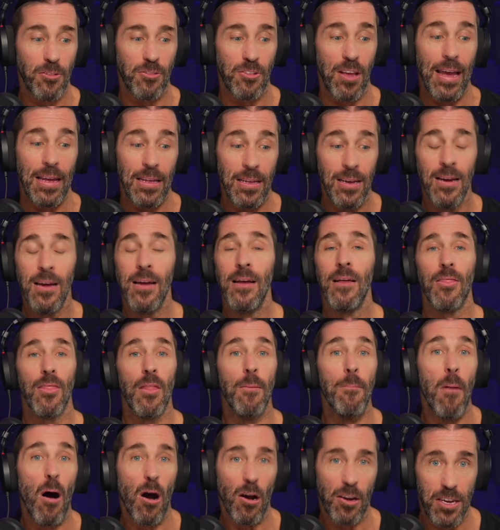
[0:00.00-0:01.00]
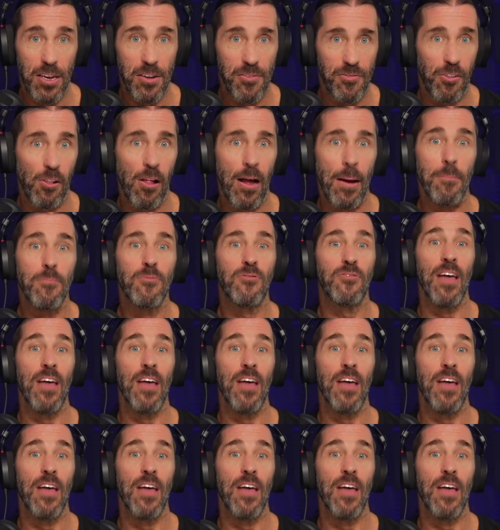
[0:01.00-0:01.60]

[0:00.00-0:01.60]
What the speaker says: Say the monkey flip,